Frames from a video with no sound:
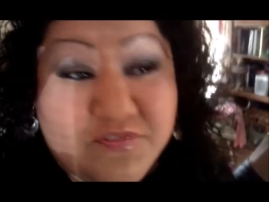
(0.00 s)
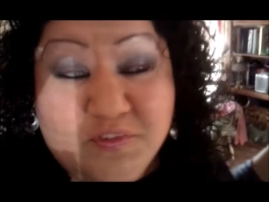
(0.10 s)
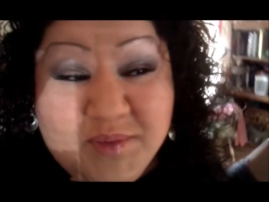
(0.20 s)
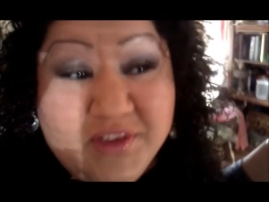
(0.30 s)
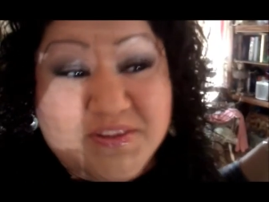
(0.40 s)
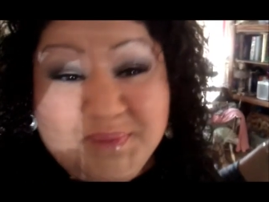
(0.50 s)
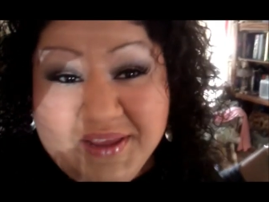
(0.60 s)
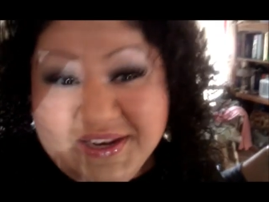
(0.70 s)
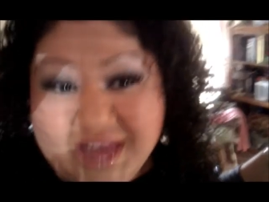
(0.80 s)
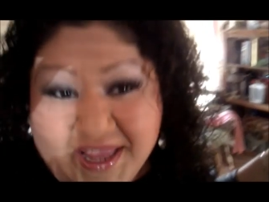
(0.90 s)
for me to
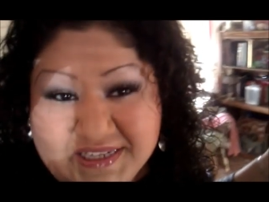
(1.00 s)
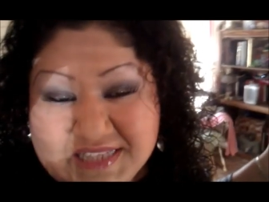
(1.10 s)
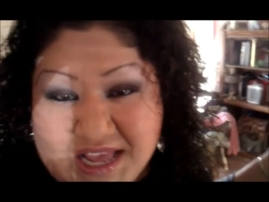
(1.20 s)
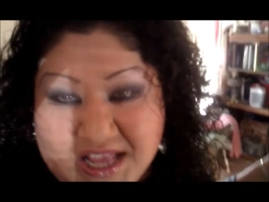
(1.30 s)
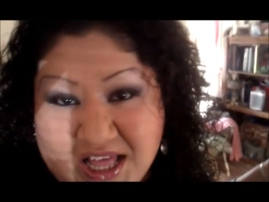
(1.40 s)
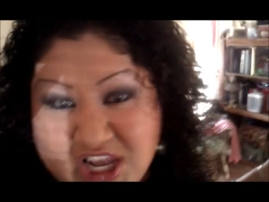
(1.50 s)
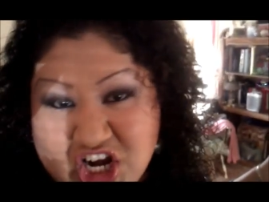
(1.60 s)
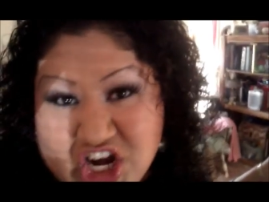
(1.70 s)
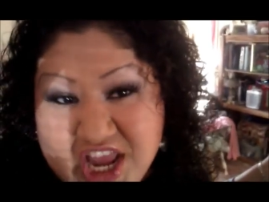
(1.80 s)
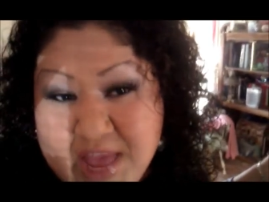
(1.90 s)
be a night
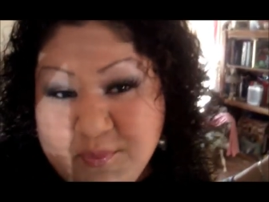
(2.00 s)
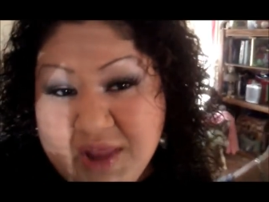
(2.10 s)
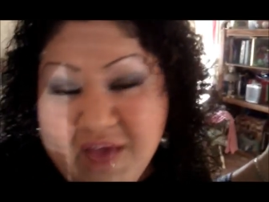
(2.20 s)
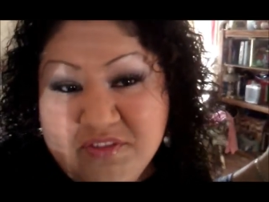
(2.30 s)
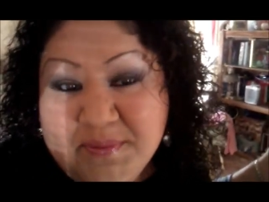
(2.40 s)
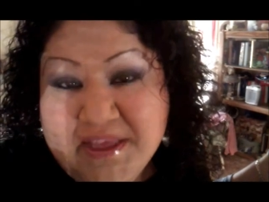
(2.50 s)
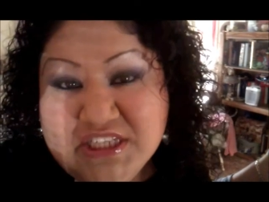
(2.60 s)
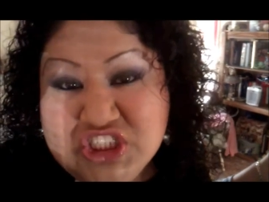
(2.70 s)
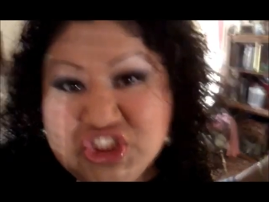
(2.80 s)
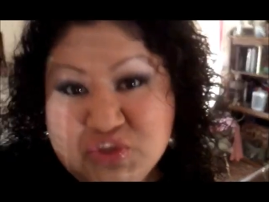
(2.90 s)
color, it would have to be
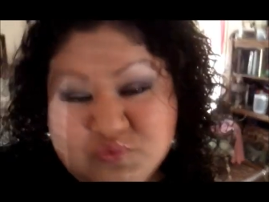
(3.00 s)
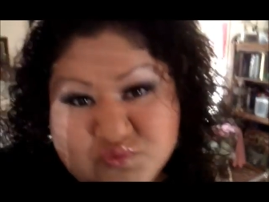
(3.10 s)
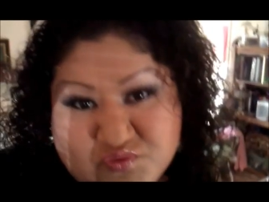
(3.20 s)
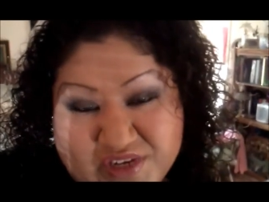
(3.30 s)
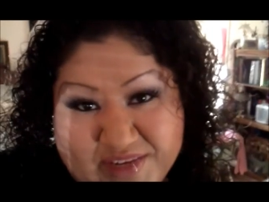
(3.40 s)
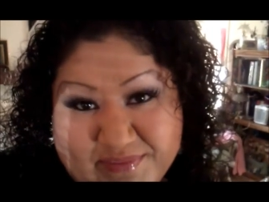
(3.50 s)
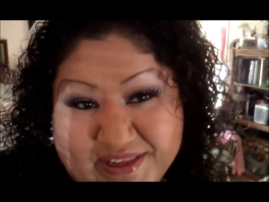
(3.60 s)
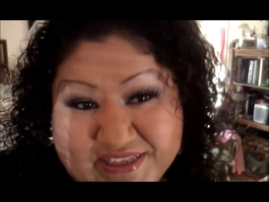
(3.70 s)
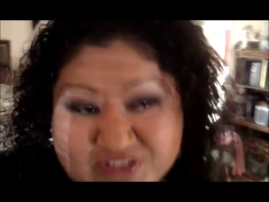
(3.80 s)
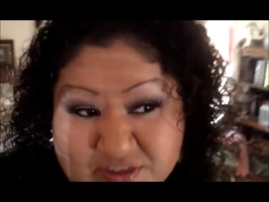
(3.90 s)

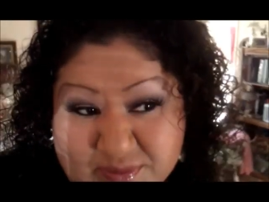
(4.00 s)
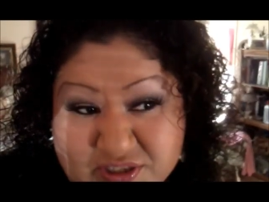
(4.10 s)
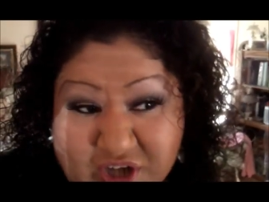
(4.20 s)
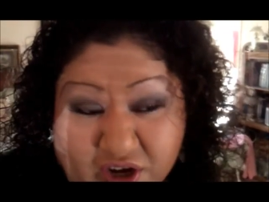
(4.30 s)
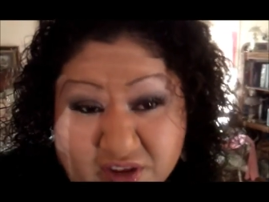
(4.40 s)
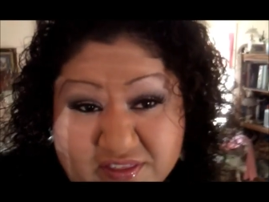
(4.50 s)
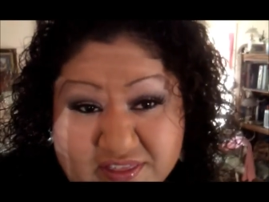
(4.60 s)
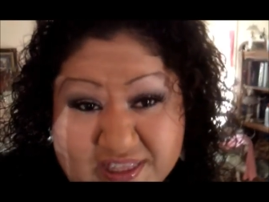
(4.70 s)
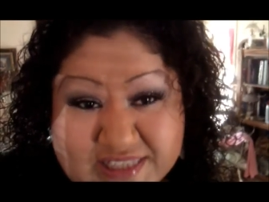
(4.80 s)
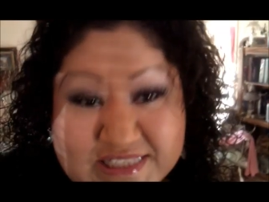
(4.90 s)
extremely, extremely darker
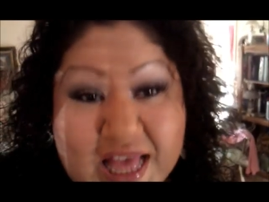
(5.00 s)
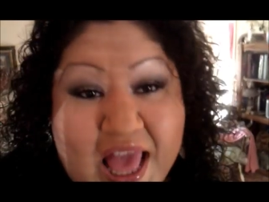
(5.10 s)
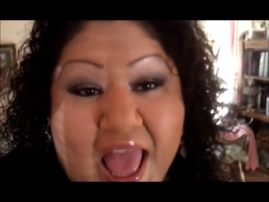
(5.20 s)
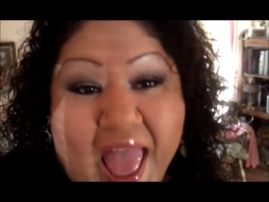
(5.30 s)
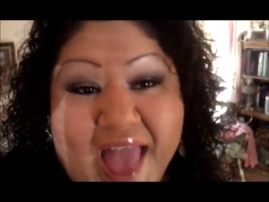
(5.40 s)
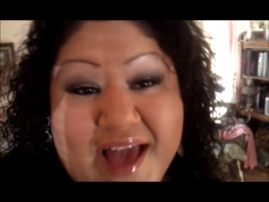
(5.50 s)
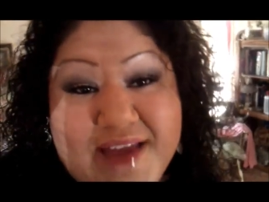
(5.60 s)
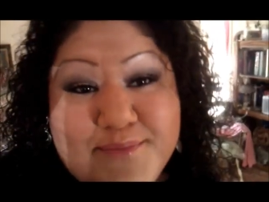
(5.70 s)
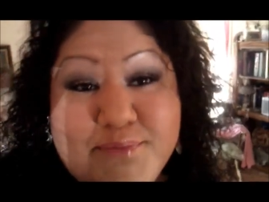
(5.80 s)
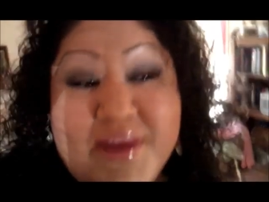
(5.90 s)
than this.
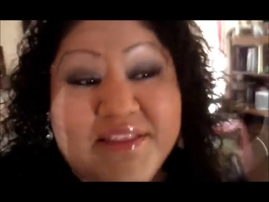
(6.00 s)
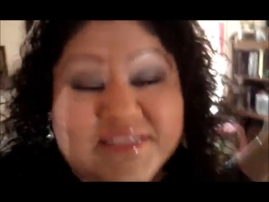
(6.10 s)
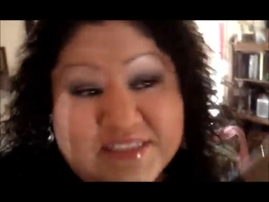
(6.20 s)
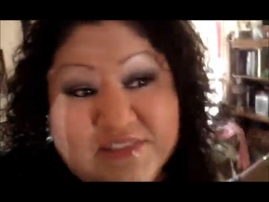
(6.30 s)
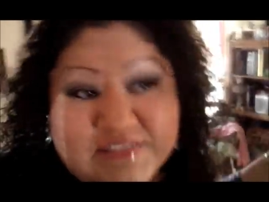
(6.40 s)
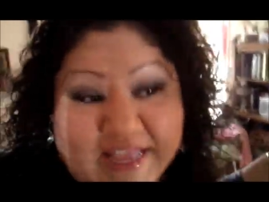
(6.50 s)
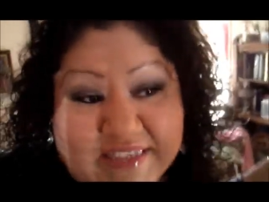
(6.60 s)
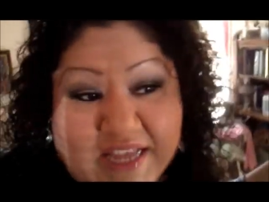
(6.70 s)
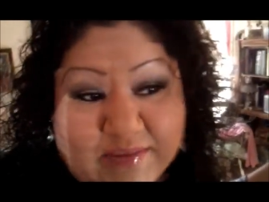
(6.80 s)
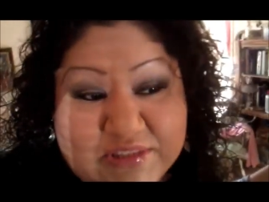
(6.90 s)
And but this is
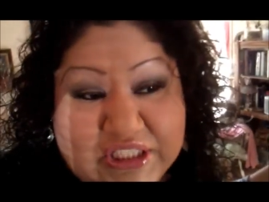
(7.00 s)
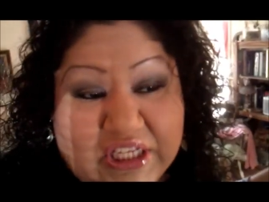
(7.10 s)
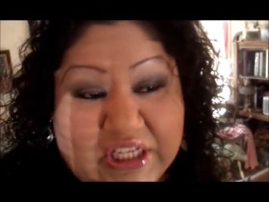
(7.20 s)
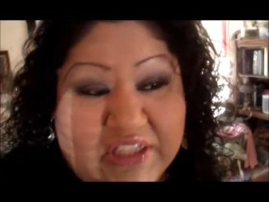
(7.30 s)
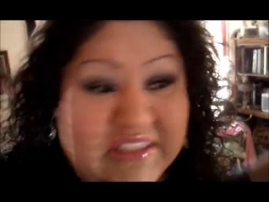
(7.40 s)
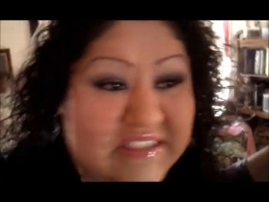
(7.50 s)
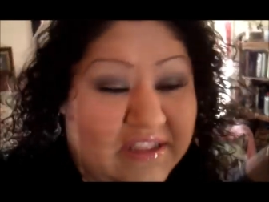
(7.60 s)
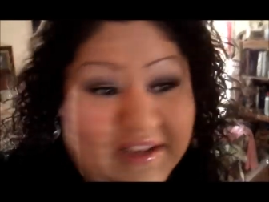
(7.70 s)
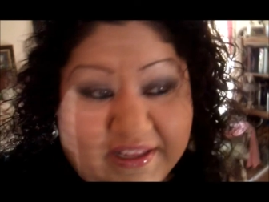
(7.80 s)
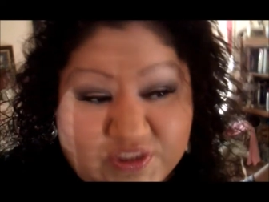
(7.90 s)
daytime still. This is
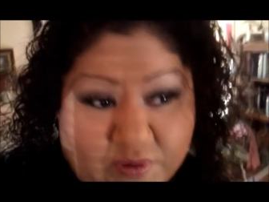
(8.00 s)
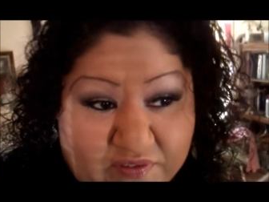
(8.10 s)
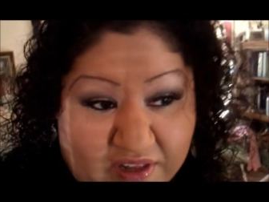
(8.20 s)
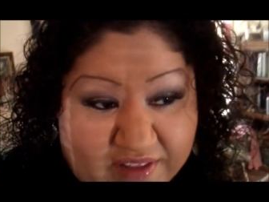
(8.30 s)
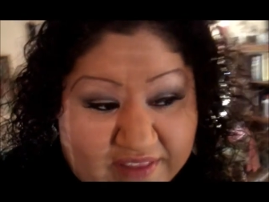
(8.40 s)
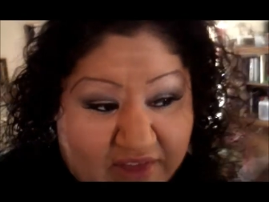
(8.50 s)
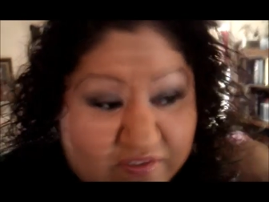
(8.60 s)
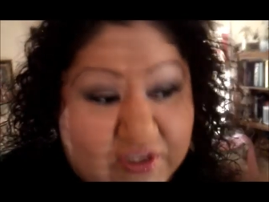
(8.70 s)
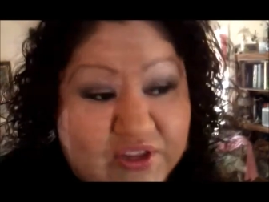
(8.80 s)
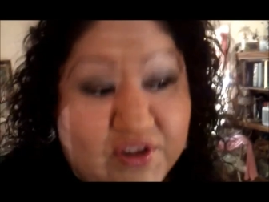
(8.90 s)
like 12 o'clock in the
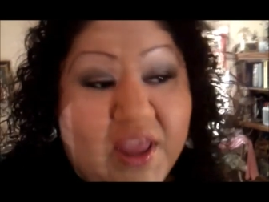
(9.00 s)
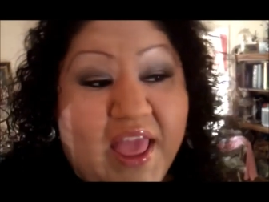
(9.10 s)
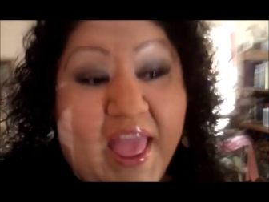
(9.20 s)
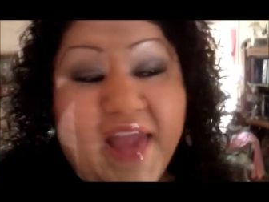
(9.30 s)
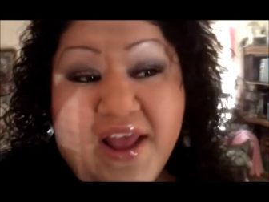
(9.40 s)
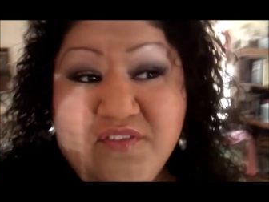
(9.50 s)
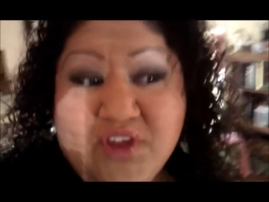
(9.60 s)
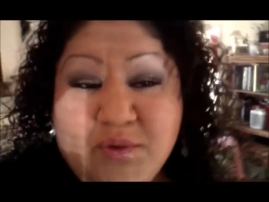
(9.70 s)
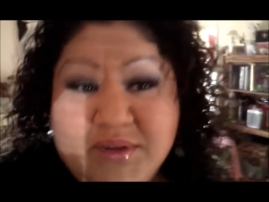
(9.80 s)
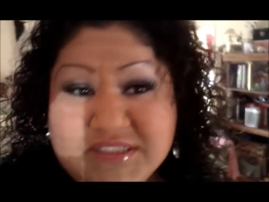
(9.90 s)
afternoon, and I have
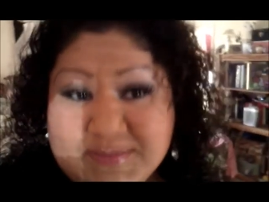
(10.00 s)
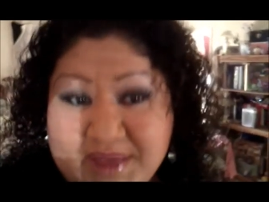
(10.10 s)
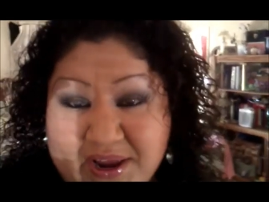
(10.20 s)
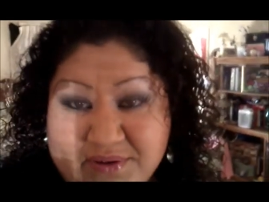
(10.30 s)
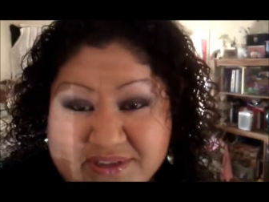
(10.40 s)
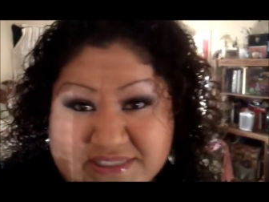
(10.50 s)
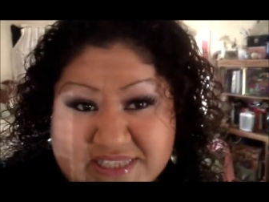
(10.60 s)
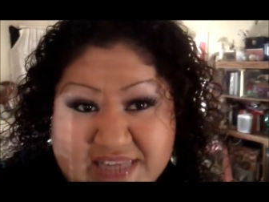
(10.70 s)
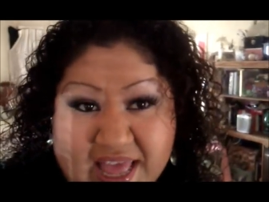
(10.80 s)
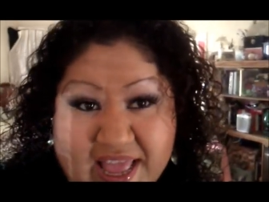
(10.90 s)
to go run some errands
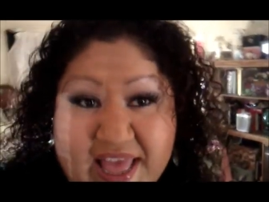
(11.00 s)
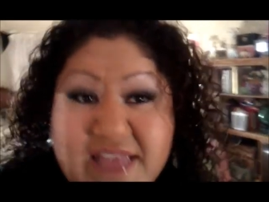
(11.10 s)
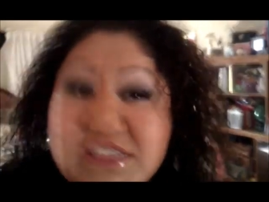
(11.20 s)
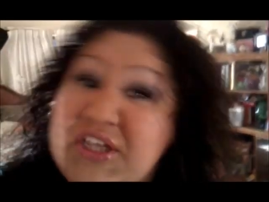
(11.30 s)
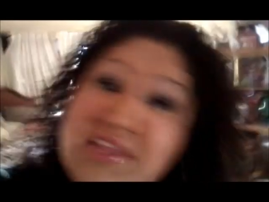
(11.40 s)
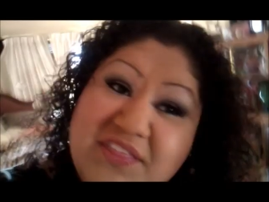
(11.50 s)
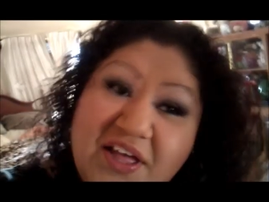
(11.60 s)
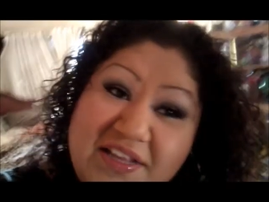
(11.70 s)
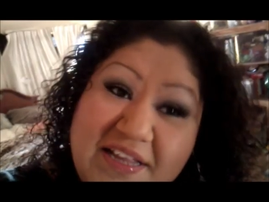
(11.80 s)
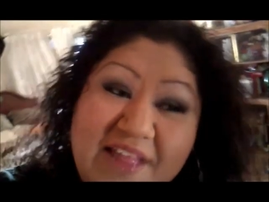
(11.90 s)
today. So I
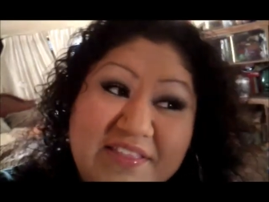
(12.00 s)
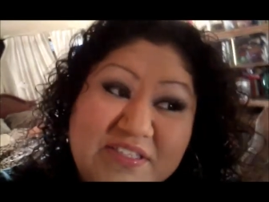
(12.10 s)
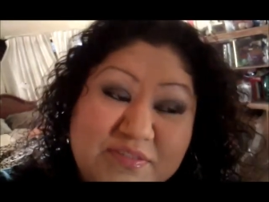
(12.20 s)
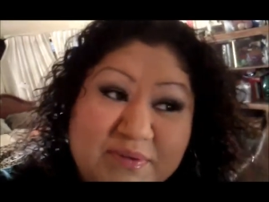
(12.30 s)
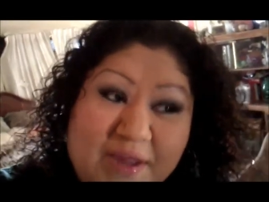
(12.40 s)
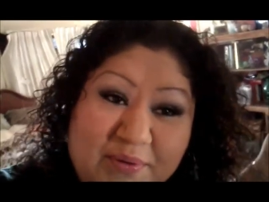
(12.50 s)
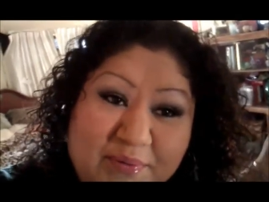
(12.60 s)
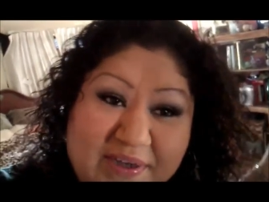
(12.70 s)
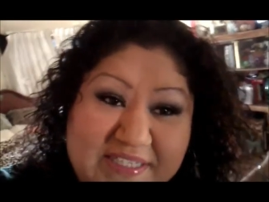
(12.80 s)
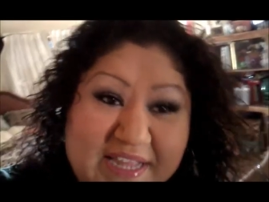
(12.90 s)
thought this is what I
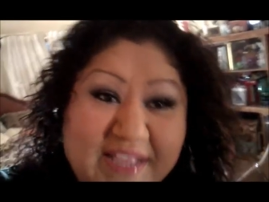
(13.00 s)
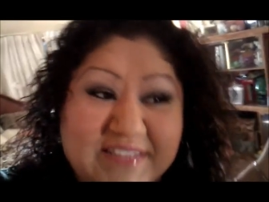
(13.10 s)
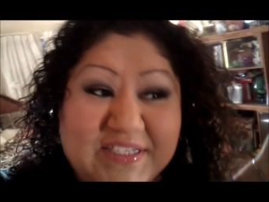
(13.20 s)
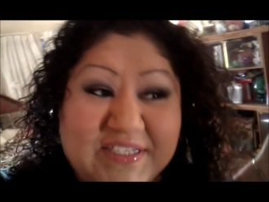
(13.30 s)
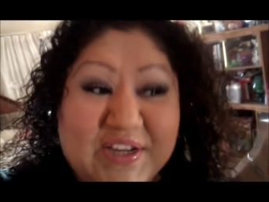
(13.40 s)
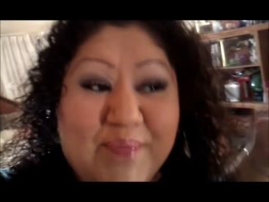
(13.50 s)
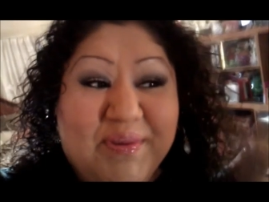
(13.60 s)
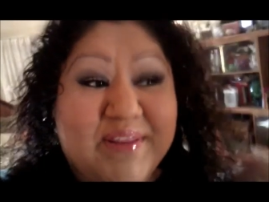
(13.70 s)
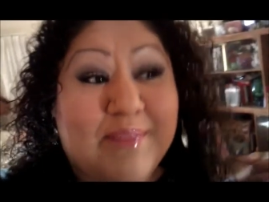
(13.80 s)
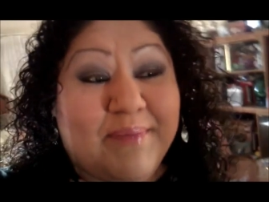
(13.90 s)
would wear today, considering I've
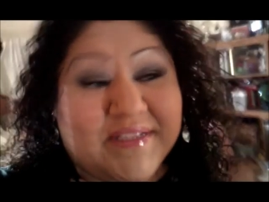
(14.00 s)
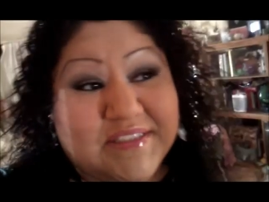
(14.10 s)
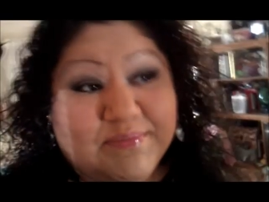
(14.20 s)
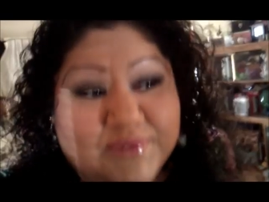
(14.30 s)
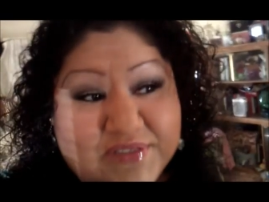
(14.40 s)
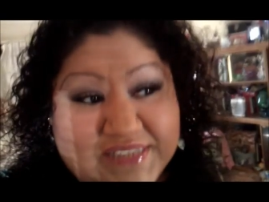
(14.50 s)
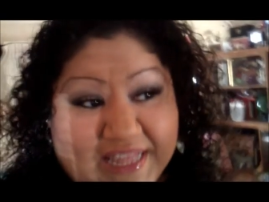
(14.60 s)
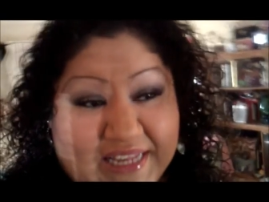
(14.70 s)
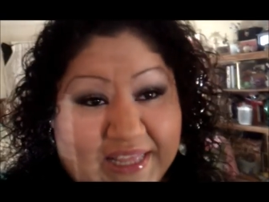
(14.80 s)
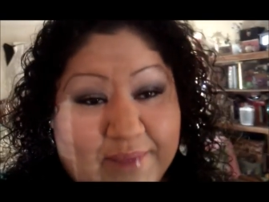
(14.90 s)
been in the best of moods
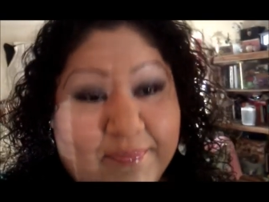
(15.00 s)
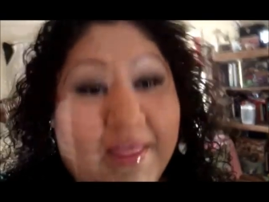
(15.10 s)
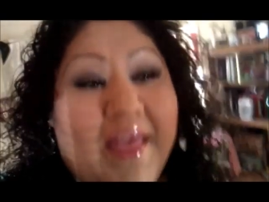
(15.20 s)
lately.